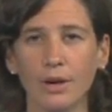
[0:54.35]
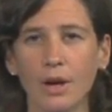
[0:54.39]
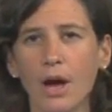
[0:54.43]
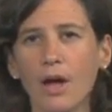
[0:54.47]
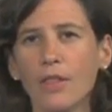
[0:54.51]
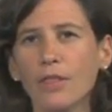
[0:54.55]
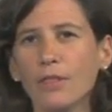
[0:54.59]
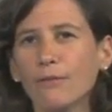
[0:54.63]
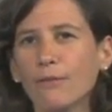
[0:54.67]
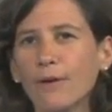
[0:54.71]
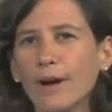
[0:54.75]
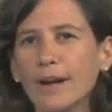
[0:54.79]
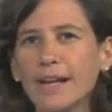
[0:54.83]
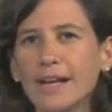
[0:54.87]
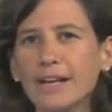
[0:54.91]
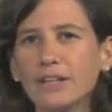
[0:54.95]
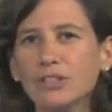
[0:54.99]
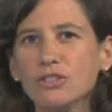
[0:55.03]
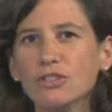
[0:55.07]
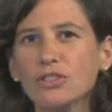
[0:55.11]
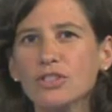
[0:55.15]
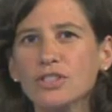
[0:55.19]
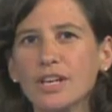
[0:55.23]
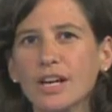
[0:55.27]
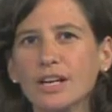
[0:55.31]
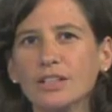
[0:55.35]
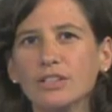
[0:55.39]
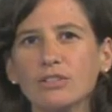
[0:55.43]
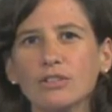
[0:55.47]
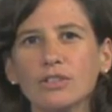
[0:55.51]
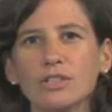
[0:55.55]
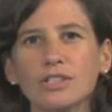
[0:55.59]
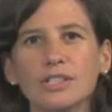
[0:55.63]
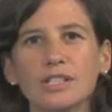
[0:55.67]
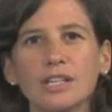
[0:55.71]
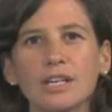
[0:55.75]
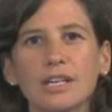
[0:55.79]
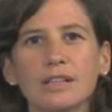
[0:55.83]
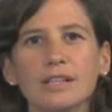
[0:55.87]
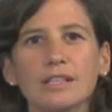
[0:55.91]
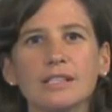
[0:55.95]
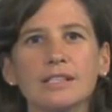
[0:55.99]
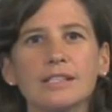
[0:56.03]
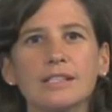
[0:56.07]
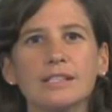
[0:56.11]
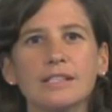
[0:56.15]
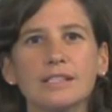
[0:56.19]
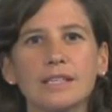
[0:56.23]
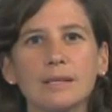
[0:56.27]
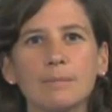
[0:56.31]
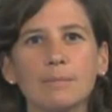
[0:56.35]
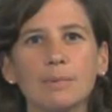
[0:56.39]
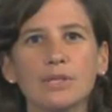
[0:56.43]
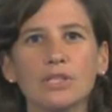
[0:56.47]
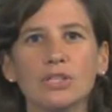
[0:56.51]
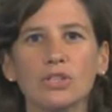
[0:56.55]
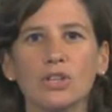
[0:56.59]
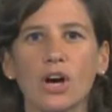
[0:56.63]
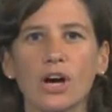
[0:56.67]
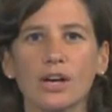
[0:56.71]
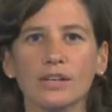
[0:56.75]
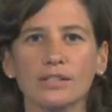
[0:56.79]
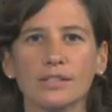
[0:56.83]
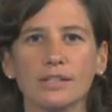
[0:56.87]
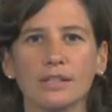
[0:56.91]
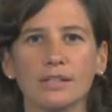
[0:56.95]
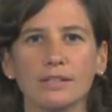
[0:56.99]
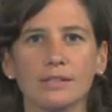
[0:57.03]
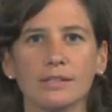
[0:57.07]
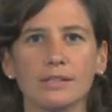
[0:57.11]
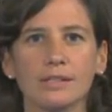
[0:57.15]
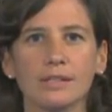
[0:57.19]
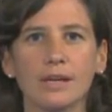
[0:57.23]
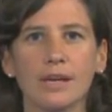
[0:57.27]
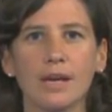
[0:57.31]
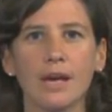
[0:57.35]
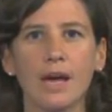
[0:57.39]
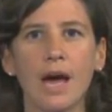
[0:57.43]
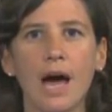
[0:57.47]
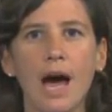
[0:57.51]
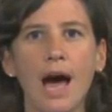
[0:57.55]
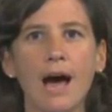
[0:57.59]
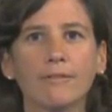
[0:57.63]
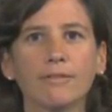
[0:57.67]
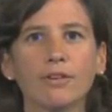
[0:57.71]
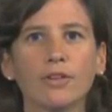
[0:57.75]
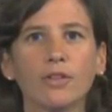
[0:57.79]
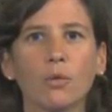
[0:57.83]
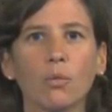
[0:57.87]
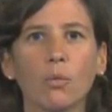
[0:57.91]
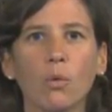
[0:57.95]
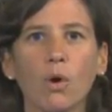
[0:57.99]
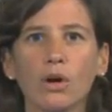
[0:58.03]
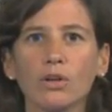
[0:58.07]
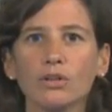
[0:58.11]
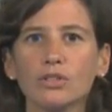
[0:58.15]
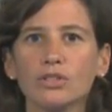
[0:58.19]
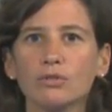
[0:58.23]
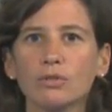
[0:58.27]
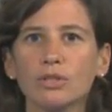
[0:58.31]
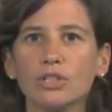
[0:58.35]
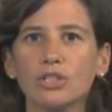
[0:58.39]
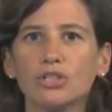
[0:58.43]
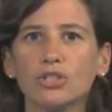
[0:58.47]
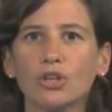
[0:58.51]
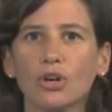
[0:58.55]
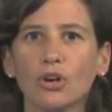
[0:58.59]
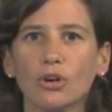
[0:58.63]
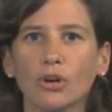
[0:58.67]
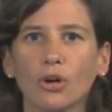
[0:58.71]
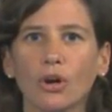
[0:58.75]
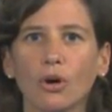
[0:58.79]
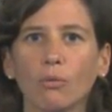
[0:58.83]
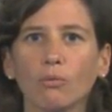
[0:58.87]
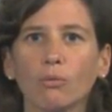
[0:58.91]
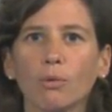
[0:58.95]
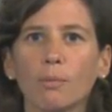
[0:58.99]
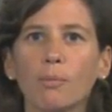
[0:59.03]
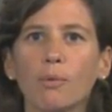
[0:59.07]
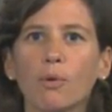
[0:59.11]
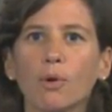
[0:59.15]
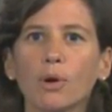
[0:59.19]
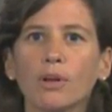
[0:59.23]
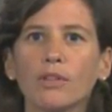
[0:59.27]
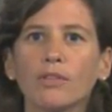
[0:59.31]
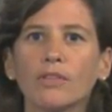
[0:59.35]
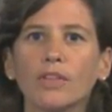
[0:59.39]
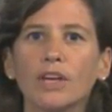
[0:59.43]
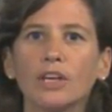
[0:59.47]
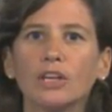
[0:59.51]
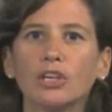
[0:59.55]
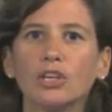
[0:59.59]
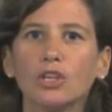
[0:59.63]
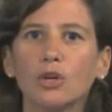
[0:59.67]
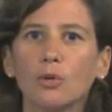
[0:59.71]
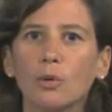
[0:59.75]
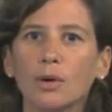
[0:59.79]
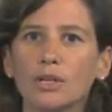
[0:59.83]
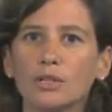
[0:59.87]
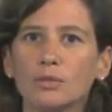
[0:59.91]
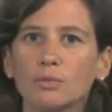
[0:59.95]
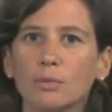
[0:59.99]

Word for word: The financial sector is seeing the steepest losses after the Wall Street Journal reported that U.S.